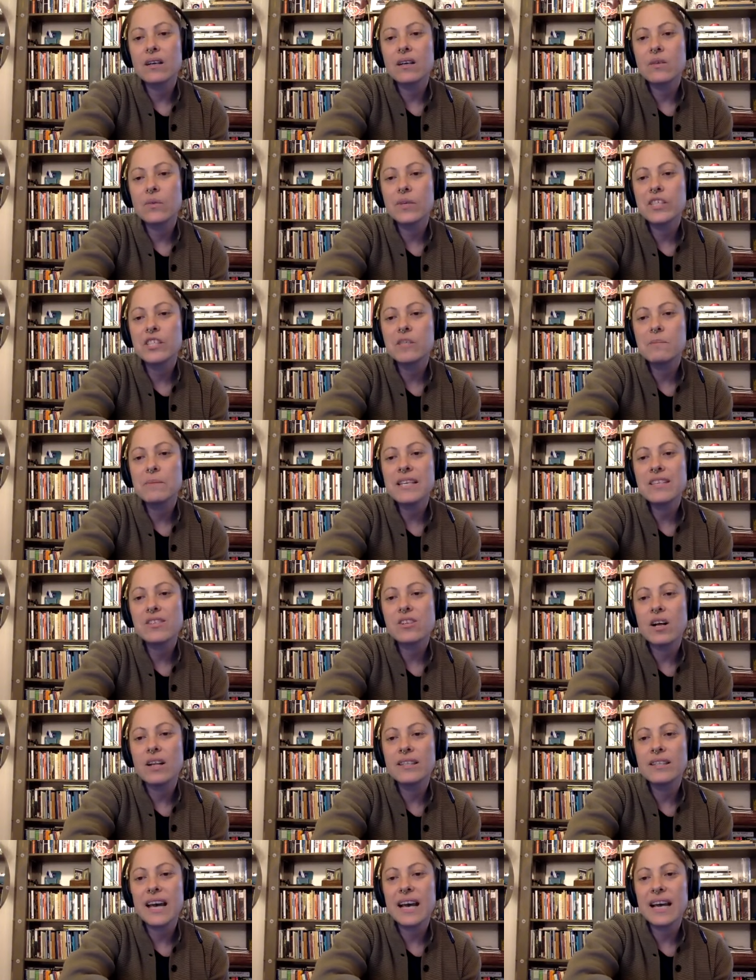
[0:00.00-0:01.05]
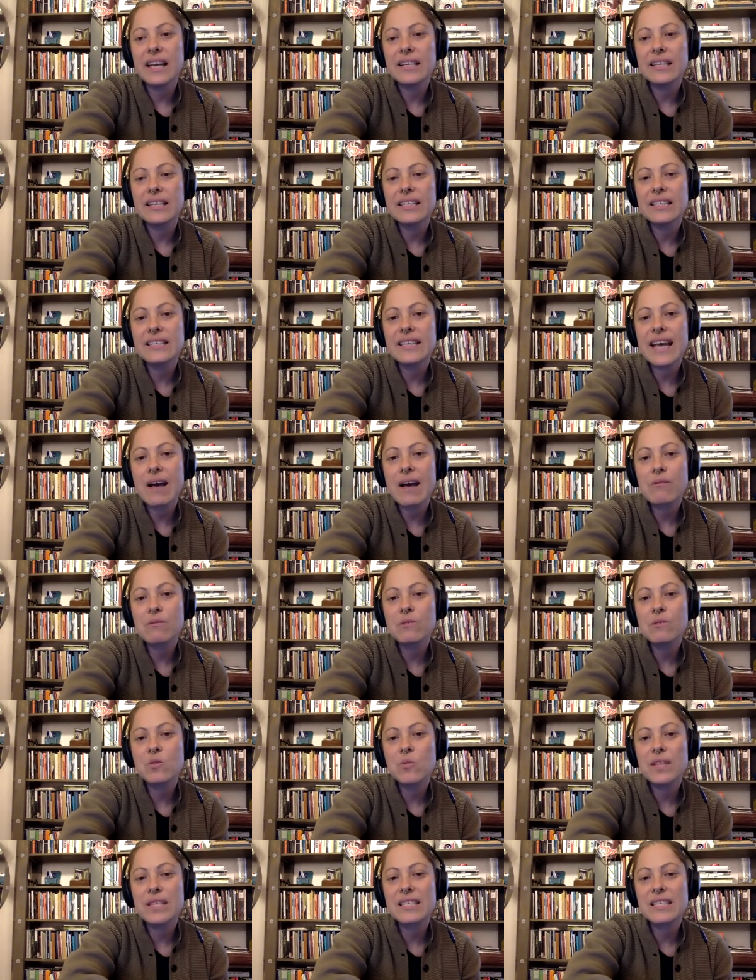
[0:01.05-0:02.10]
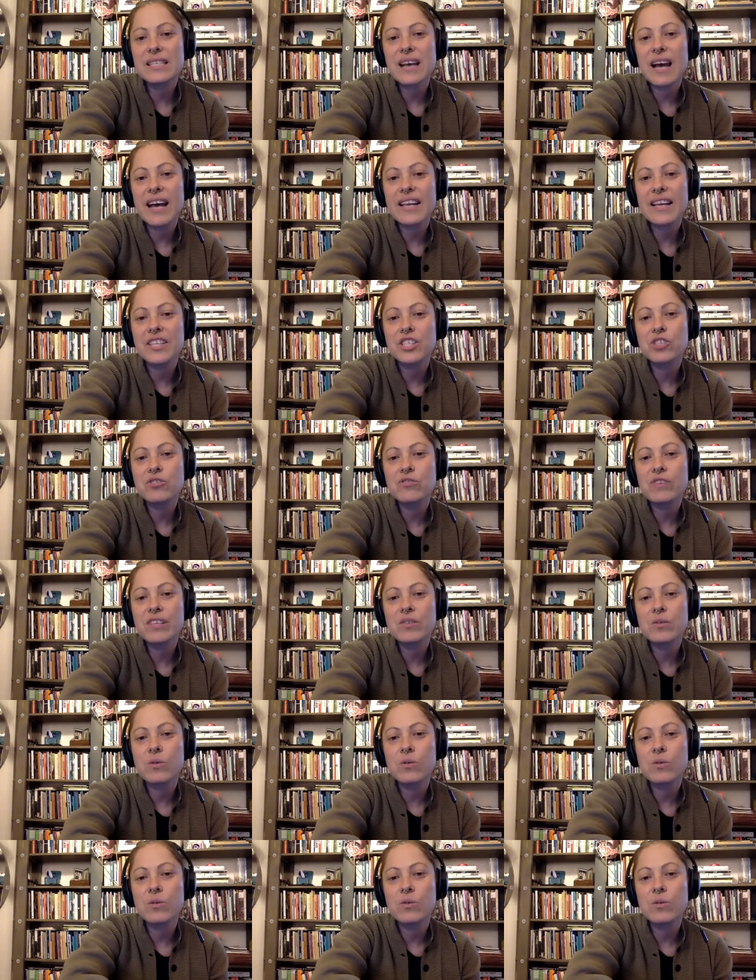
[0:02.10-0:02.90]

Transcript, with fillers: which speaks all night in towns where the sky is streaked